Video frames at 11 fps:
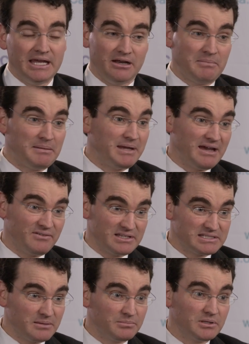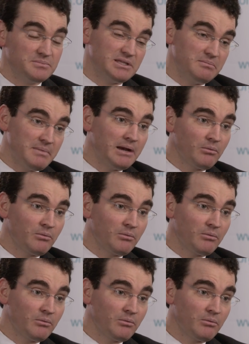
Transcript: and maybe having symptoms that may